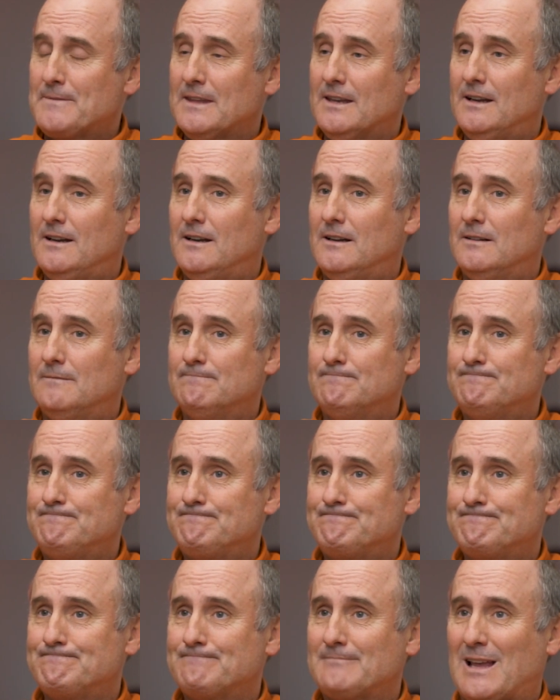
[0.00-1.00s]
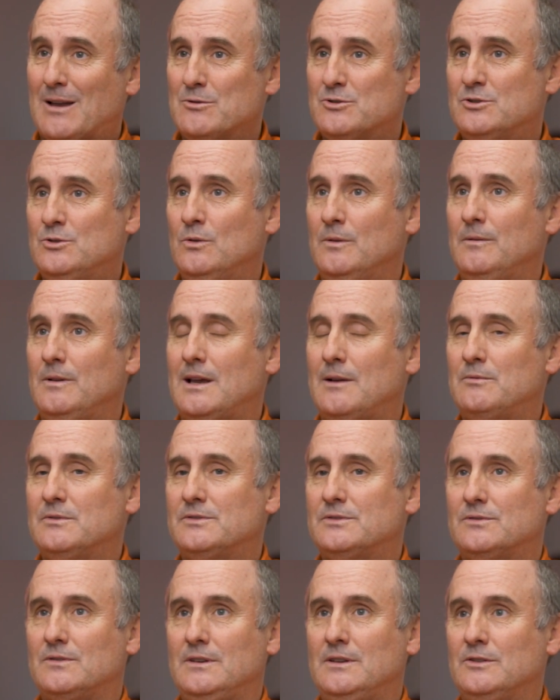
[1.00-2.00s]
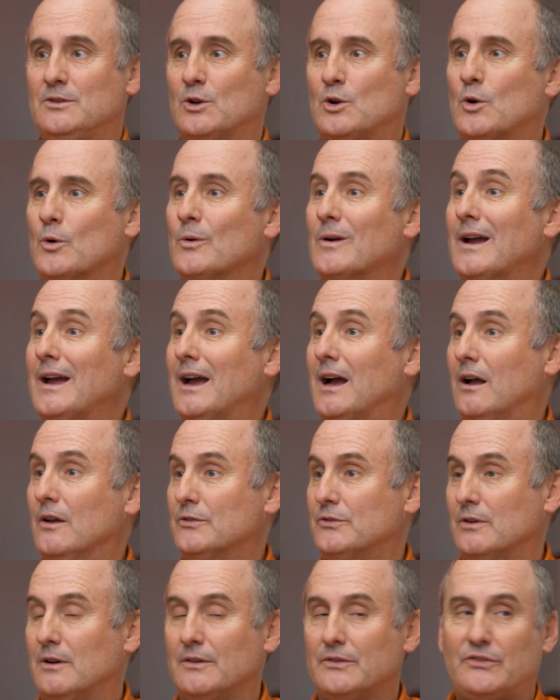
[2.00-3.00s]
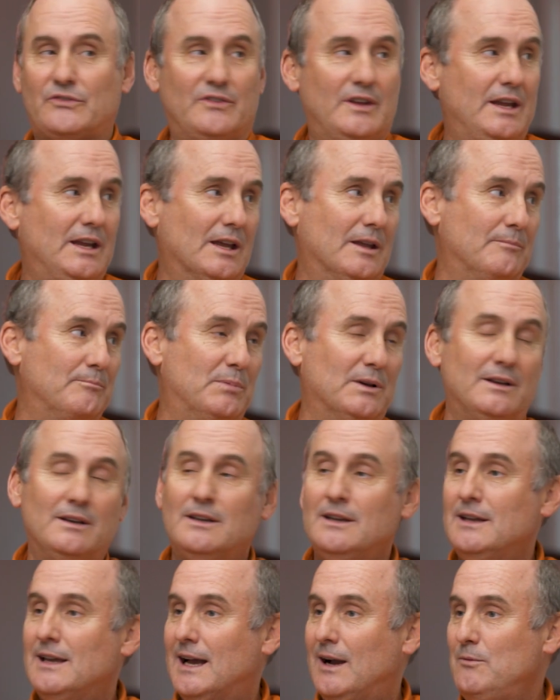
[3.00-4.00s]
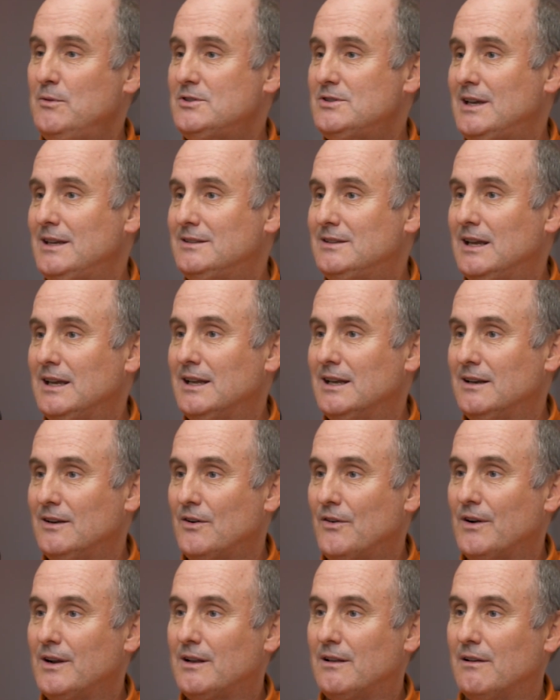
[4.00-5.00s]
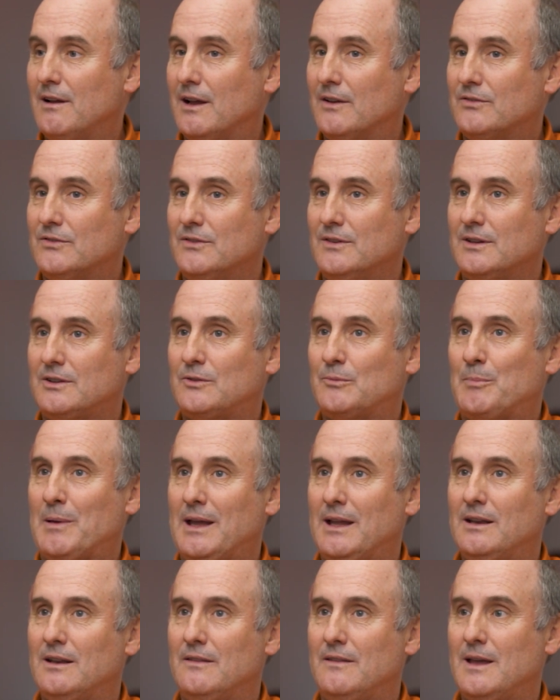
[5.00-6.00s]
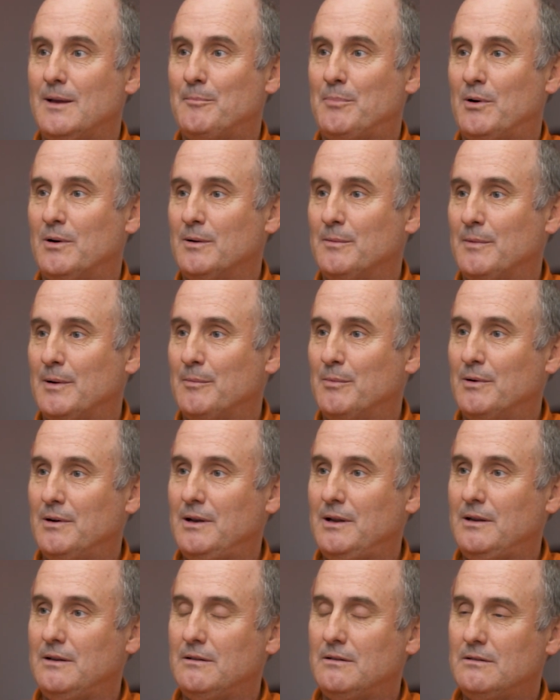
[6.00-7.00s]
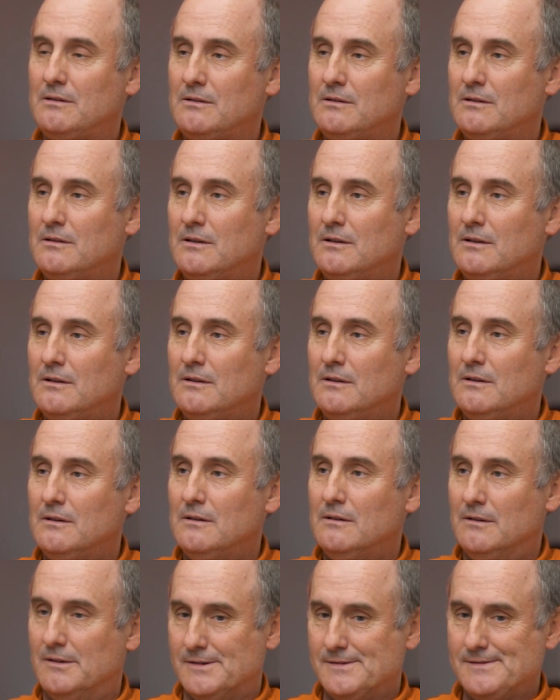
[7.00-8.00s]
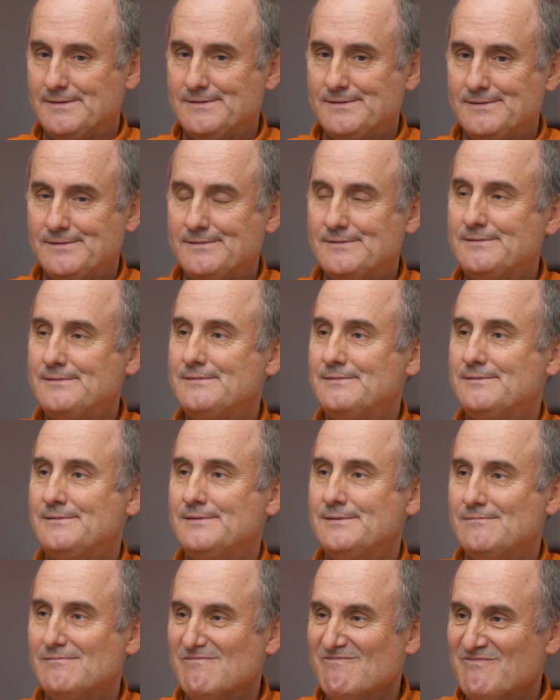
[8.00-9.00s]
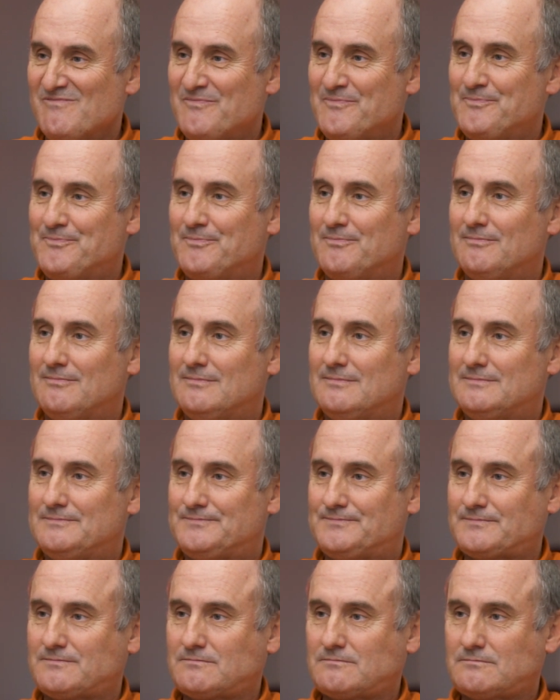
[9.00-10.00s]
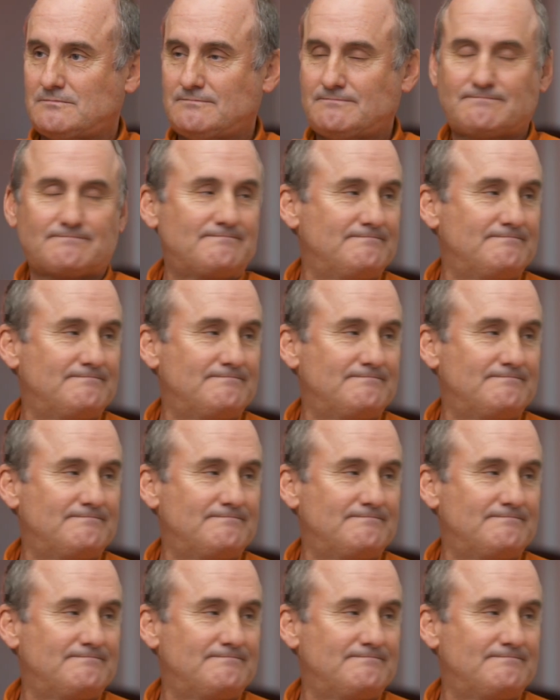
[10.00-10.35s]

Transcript: I was in the chorale, so I was singing, but I wish I'd taken an art class and expanded that part of my brain. Art? Wait, 1 second. You were saying something?